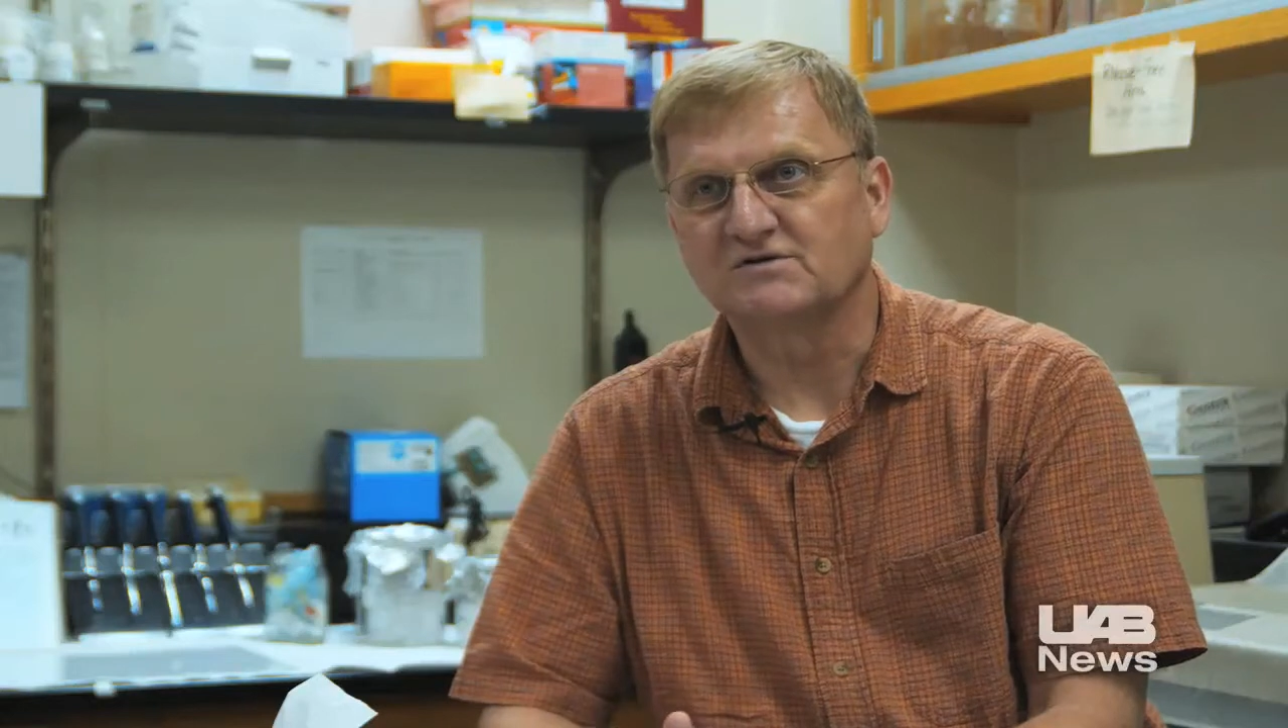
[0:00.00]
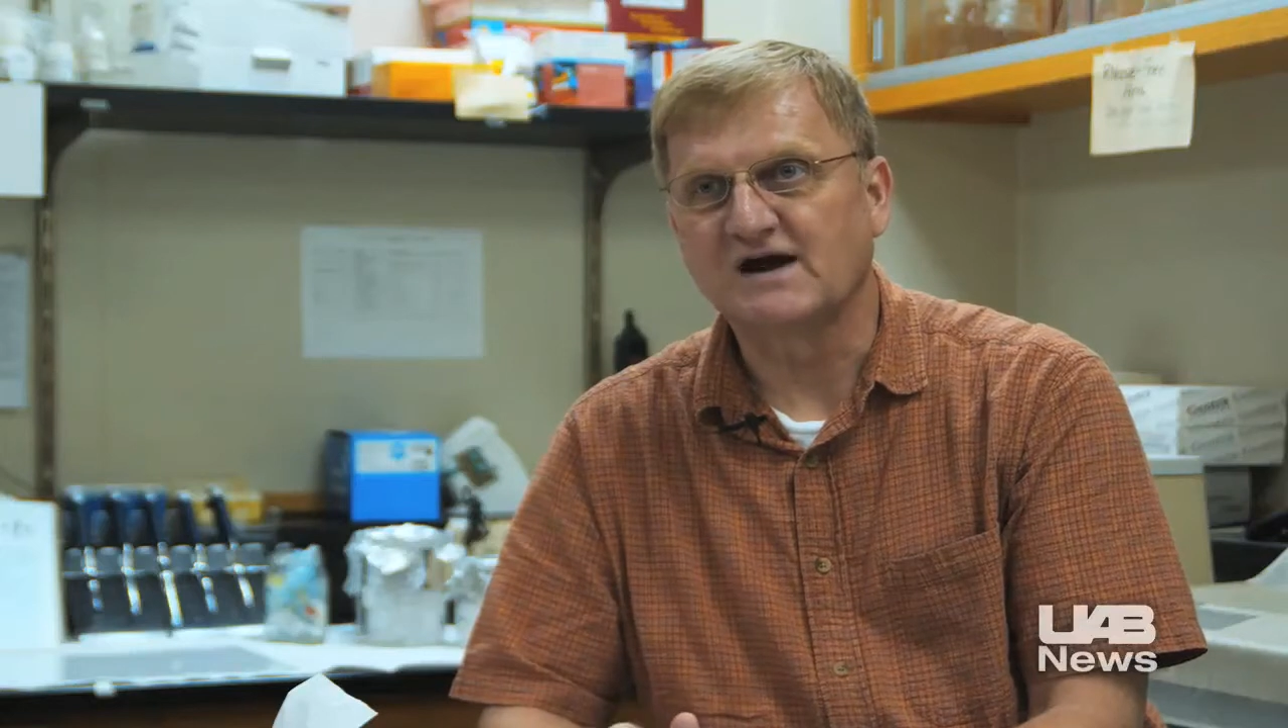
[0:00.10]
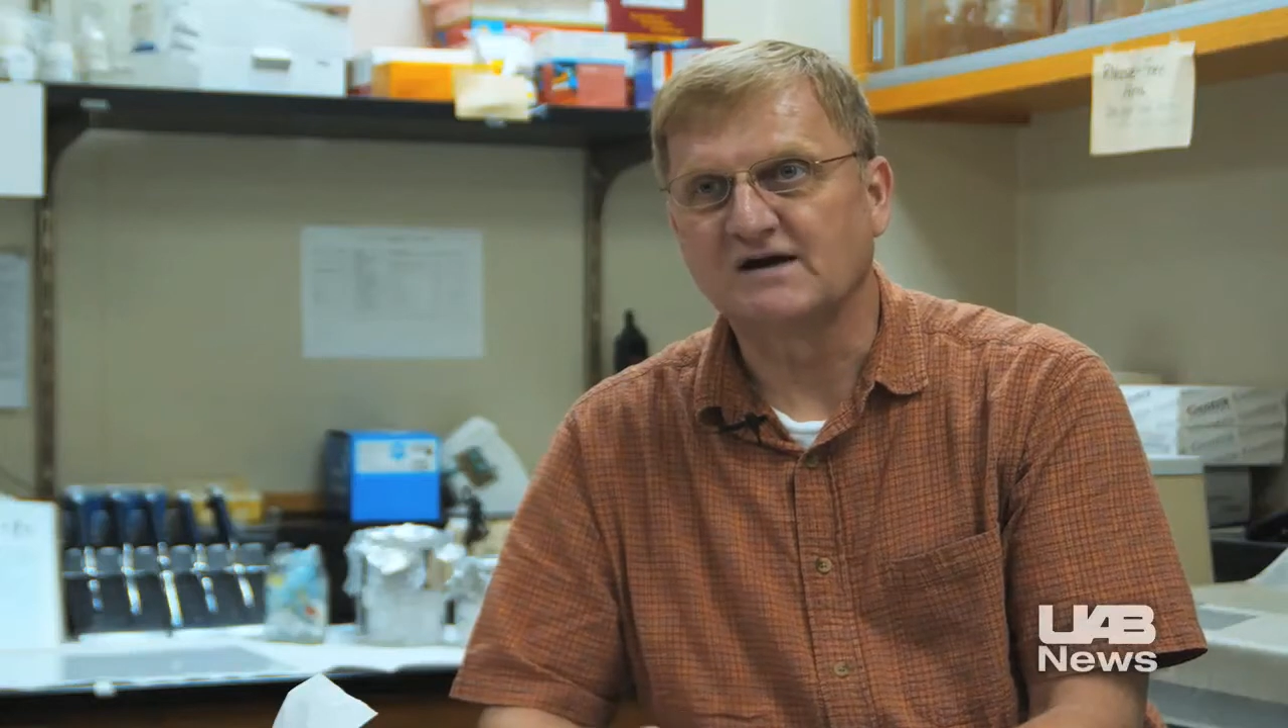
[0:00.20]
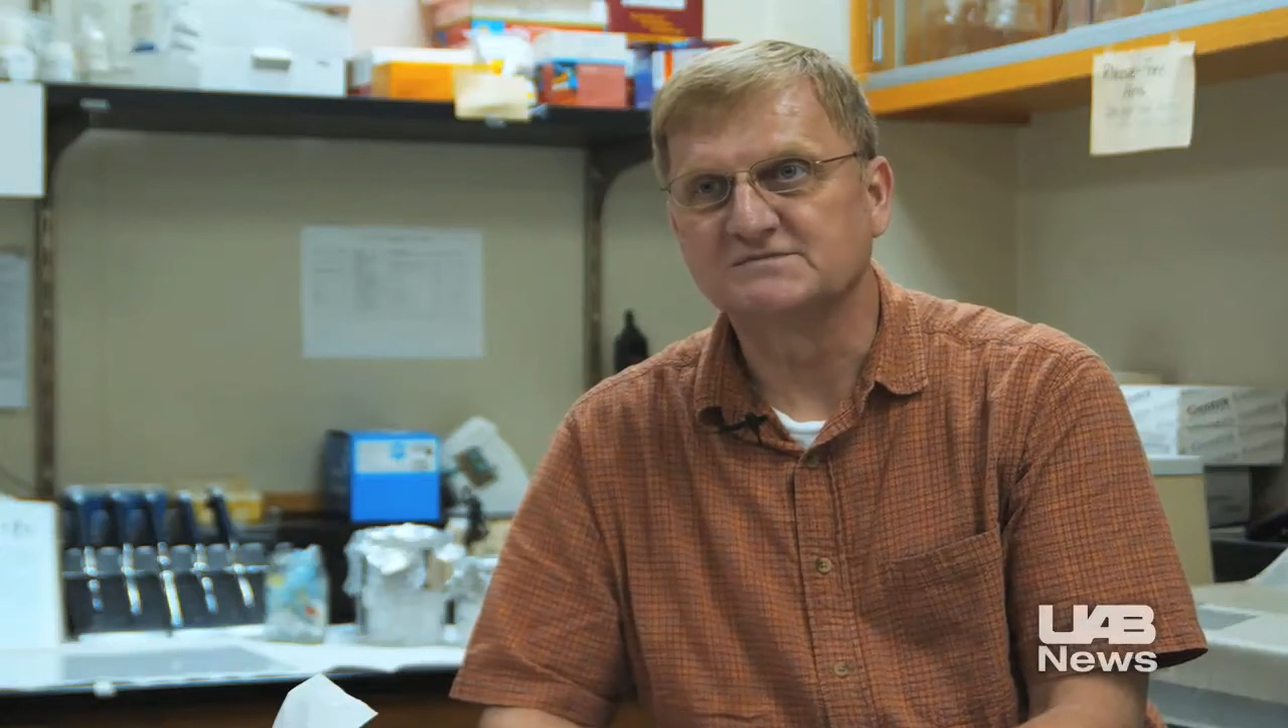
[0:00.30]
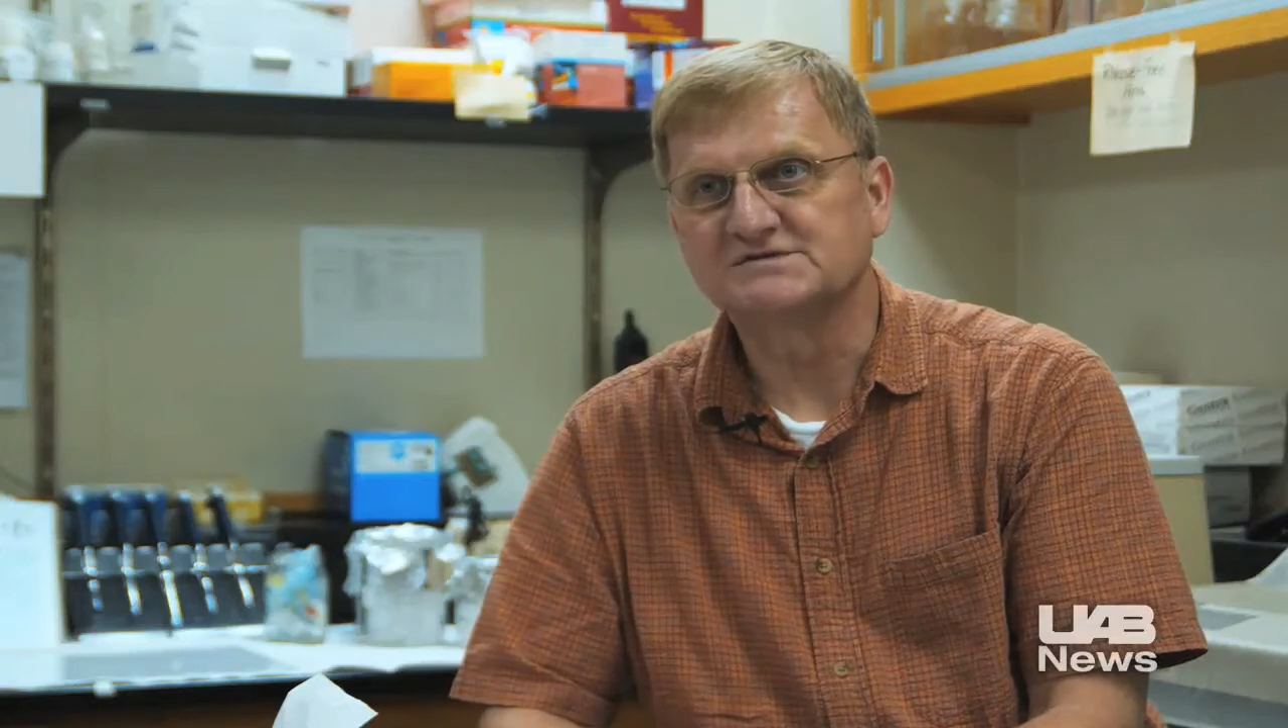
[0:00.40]

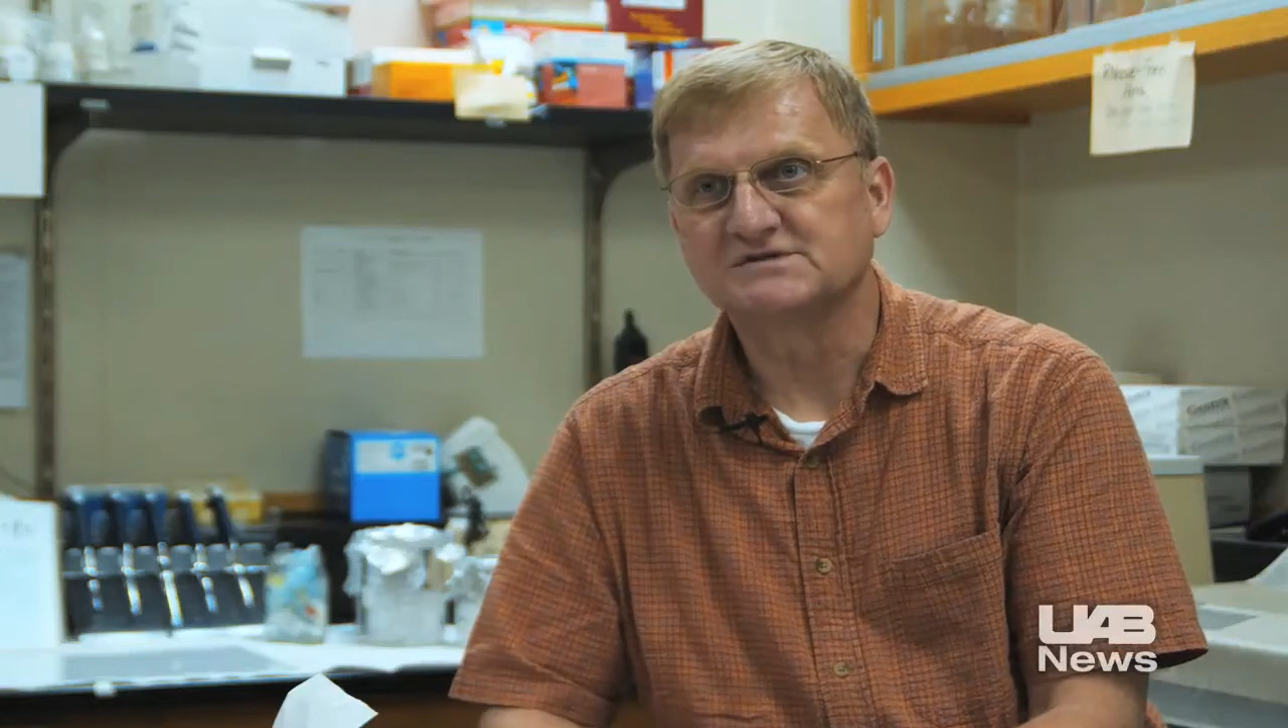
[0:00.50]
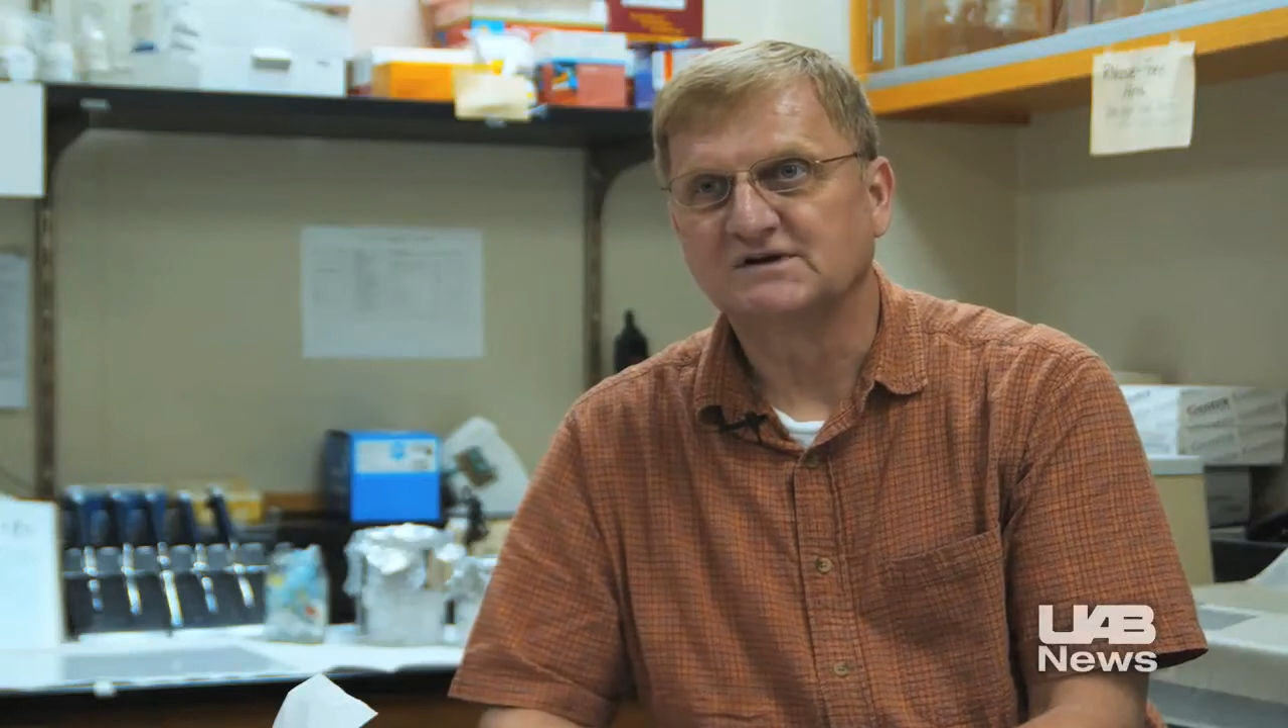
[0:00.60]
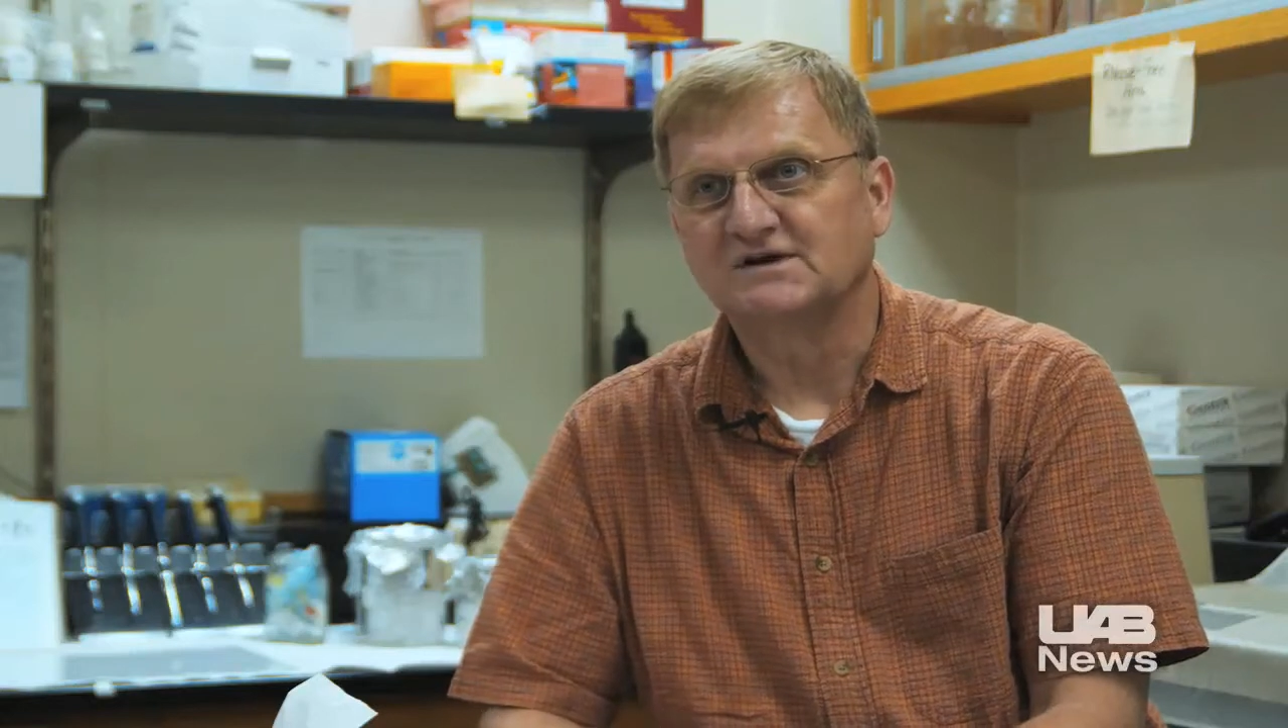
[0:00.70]
crabs